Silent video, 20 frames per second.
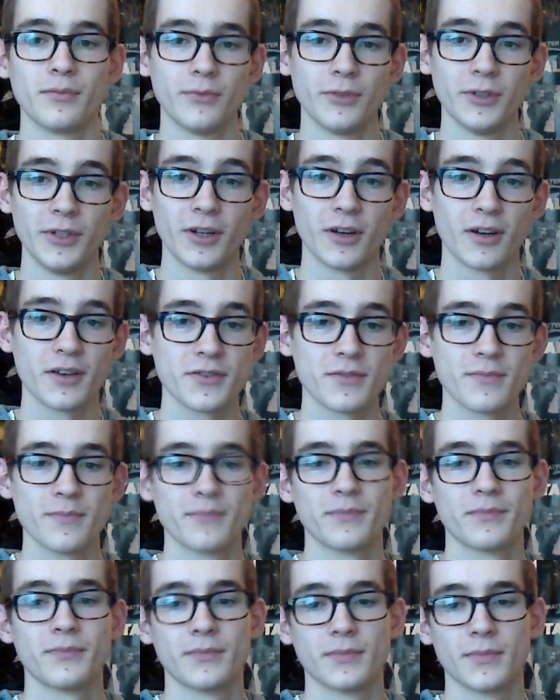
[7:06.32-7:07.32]
going to be
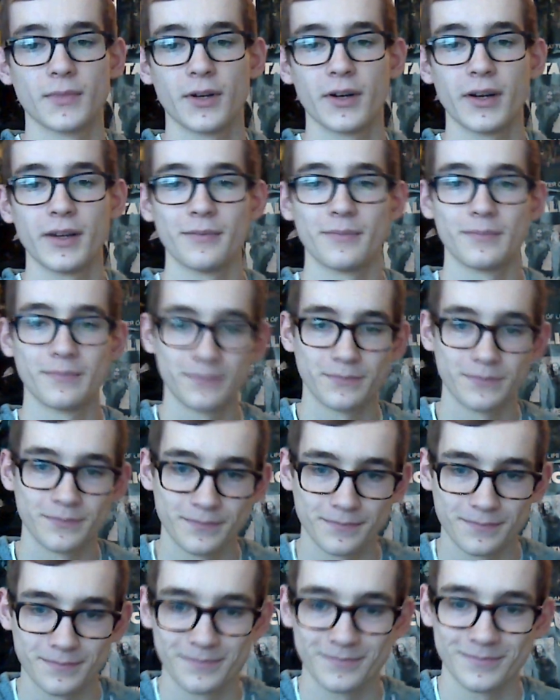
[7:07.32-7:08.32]
really awesome. All
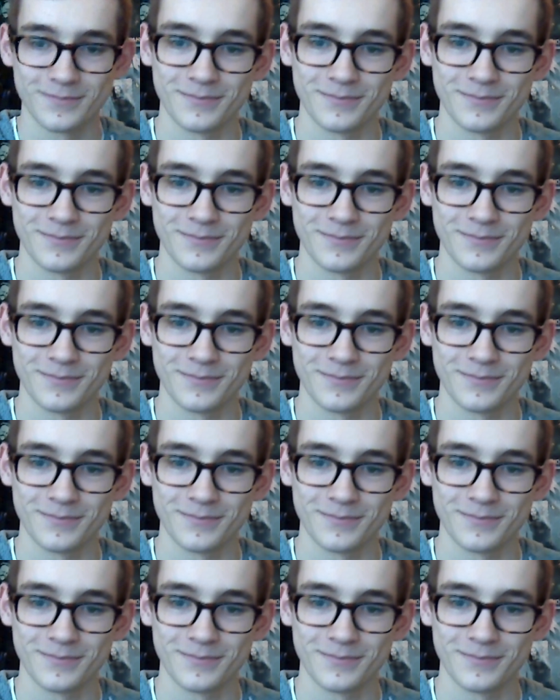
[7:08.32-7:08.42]
right.